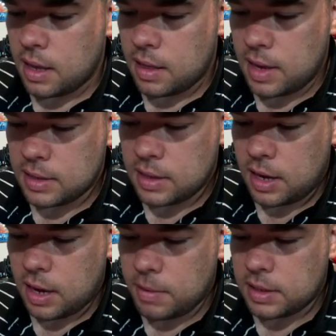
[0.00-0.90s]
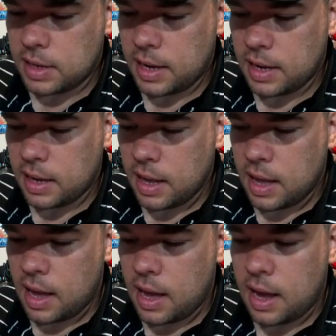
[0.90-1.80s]
things to talk about today.
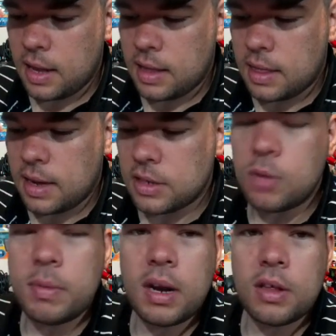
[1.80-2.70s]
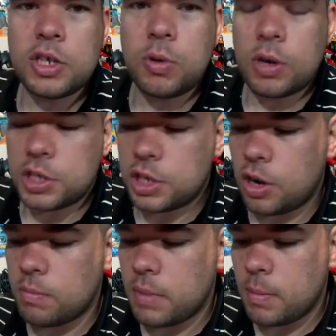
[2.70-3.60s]
Uh, I think it's going to be another short
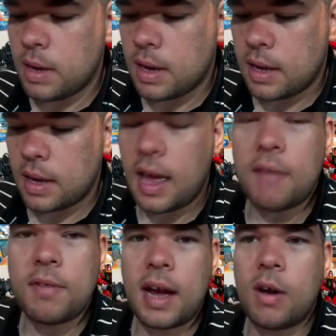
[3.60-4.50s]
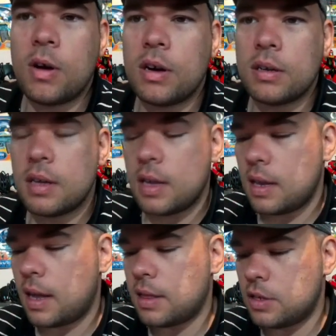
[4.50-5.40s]
show, maybe a uh, half an hour.
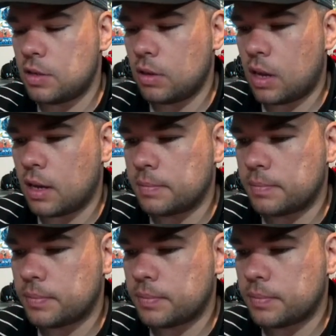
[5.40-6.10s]
Nothing too long.